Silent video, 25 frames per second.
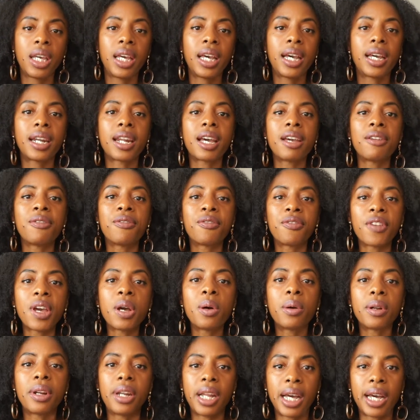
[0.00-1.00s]
And I
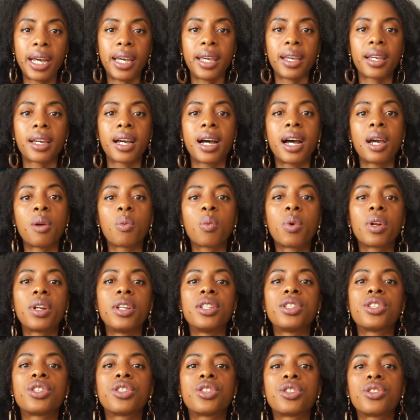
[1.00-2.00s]
felt like I
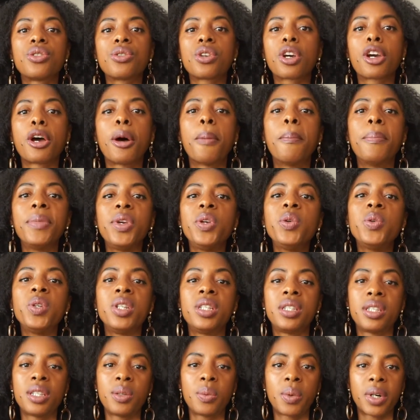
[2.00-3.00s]
wanted to do
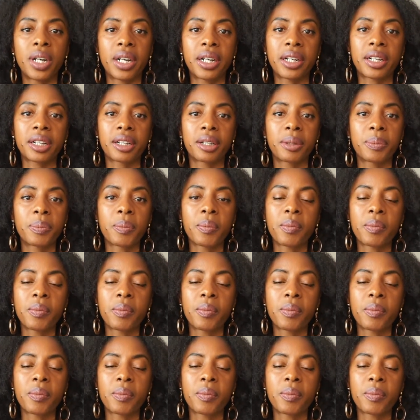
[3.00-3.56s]
community work.